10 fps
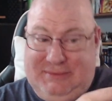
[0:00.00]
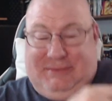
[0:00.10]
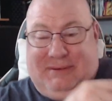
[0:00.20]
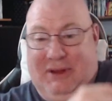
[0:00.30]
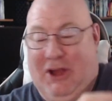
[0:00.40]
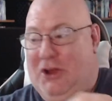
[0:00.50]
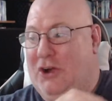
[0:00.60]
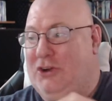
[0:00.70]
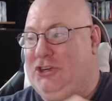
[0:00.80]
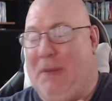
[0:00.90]

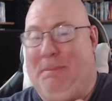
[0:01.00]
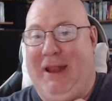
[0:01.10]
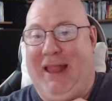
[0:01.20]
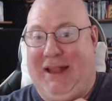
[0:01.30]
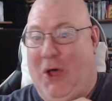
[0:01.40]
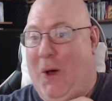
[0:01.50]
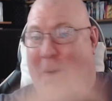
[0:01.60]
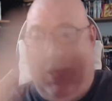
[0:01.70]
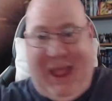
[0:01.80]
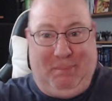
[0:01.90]
You're jumping like the
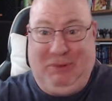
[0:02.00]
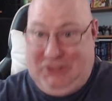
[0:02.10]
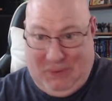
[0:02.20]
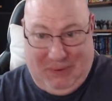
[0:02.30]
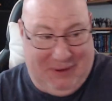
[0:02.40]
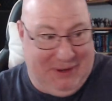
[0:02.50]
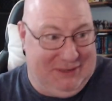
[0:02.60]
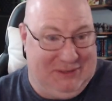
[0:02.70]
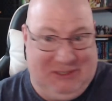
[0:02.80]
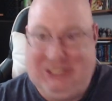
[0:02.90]
whole episode.
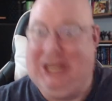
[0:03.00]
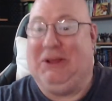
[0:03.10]
Chill.